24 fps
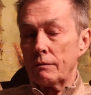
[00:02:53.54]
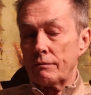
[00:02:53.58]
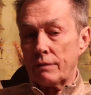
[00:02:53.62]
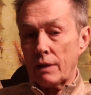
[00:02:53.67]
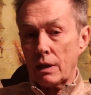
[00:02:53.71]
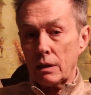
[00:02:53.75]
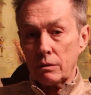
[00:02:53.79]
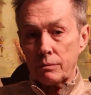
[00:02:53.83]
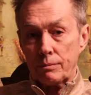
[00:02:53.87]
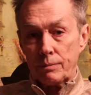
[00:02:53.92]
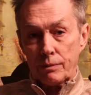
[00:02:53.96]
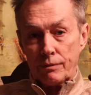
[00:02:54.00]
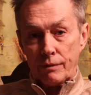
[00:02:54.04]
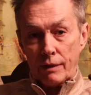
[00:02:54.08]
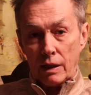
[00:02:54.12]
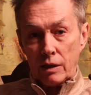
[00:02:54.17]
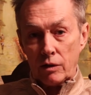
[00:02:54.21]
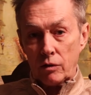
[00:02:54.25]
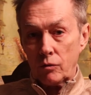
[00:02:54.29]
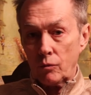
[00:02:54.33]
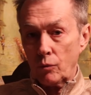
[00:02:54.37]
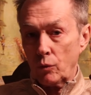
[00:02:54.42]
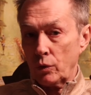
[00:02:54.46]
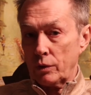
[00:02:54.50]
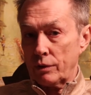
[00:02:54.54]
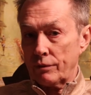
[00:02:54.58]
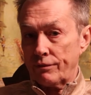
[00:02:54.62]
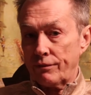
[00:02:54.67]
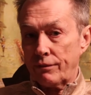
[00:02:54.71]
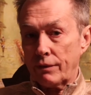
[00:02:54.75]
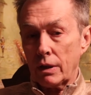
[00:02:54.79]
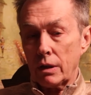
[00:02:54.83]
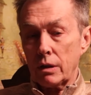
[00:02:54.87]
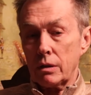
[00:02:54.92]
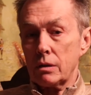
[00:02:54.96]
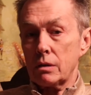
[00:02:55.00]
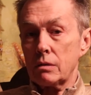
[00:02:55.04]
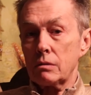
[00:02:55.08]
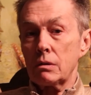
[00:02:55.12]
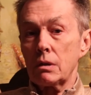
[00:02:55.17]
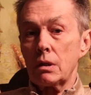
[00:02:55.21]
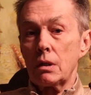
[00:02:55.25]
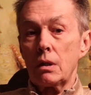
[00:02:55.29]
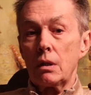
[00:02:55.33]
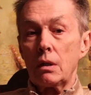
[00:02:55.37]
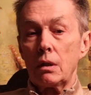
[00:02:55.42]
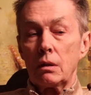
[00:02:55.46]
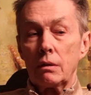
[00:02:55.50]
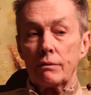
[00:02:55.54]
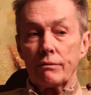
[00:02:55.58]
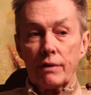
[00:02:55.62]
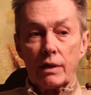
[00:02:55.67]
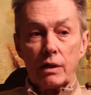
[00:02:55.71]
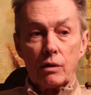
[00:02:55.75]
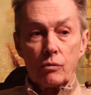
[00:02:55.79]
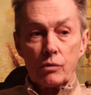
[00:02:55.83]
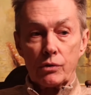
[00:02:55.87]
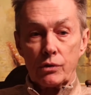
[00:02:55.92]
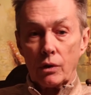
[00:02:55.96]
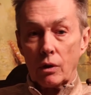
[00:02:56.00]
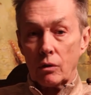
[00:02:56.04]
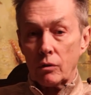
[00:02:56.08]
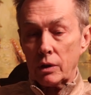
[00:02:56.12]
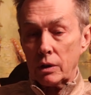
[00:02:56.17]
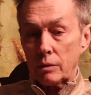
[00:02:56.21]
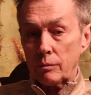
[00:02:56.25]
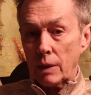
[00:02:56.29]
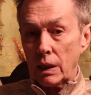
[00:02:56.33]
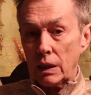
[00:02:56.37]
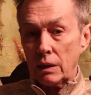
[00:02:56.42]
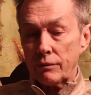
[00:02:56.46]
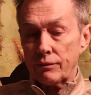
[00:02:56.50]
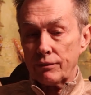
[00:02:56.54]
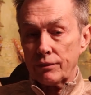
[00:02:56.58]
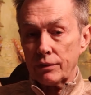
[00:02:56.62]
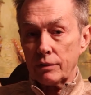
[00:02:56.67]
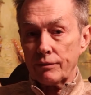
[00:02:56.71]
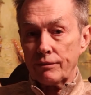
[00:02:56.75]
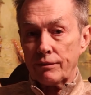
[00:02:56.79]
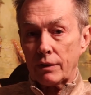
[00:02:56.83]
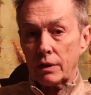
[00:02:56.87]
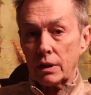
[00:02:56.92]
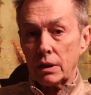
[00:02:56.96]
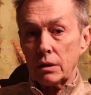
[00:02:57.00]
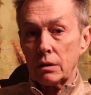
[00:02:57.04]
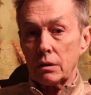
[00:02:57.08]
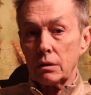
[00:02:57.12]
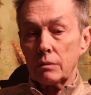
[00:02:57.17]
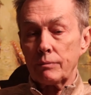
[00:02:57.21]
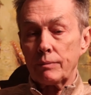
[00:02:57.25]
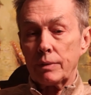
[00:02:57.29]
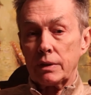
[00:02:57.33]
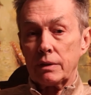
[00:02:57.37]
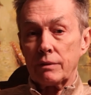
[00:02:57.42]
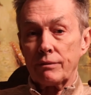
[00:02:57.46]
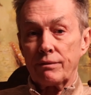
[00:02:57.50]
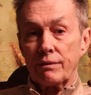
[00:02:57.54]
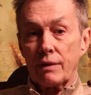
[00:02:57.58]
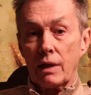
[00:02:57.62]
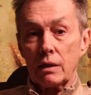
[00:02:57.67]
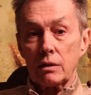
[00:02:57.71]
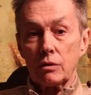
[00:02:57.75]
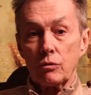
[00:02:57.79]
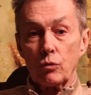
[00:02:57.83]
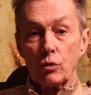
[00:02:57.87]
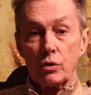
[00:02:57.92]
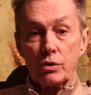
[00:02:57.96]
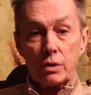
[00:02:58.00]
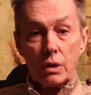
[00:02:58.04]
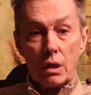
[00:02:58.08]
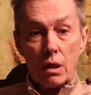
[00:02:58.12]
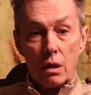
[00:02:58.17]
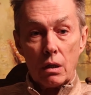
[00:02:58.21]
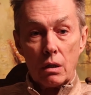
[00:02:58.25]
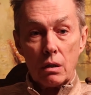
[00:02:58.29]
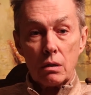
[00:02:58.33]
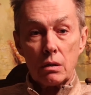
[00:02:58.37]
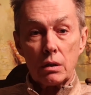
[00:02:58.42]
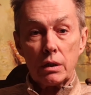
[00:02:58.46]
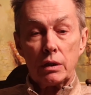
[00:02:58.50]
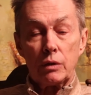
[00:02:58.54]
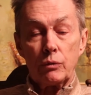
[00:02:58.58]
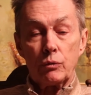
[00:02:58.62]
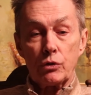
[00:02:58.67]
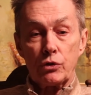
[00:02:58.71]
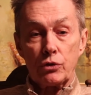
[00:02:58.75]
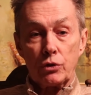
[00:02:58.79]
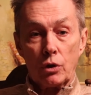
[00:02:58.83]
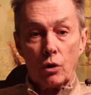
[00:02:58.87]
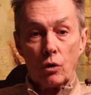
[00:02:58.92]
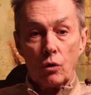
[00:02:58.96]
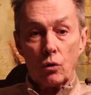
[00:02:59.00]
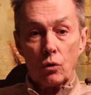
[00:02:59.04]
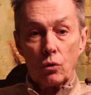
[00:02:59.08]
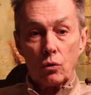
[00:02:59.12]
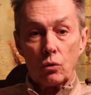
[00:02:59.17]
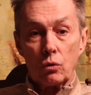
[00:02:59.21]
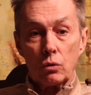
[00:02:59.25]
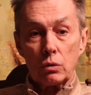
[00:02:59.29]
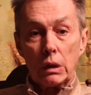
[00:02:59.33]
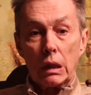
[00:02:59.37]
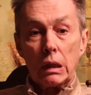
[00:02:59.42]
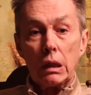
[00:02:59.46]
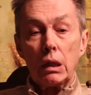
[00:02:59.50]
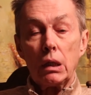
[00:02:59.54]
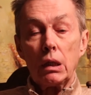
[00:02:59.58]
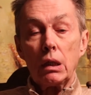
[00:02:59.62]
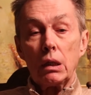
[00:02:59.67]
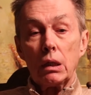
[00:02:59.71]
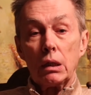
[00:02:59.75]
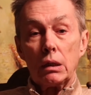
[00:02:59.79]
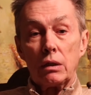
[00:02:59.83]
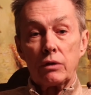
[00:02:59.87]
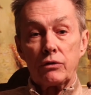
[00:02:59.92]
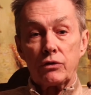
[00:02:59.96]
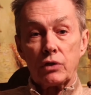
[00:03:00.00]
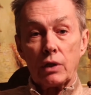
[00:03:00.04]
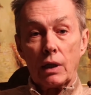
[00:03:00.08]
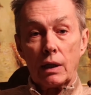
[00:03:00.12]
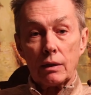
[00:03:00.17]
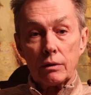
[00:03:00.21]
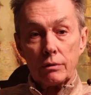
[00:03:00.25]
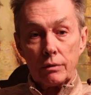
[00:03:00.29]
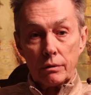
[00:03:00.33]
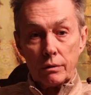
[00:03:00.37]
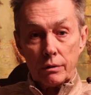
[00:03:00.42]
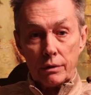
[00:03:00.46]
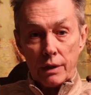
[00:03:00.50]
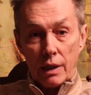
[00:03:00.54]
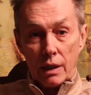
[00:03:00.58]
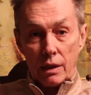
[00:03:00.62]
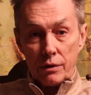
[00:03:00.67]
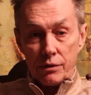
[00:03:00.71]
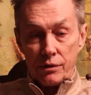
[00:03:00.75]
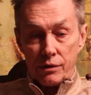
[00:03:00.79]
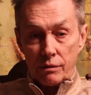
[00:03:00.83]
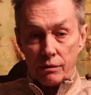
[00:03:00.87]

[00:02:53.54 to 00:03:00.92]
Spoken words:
The father provided him with a fire. The fire was already made for the fire, but the father was hard, he was cold, and the child learned how to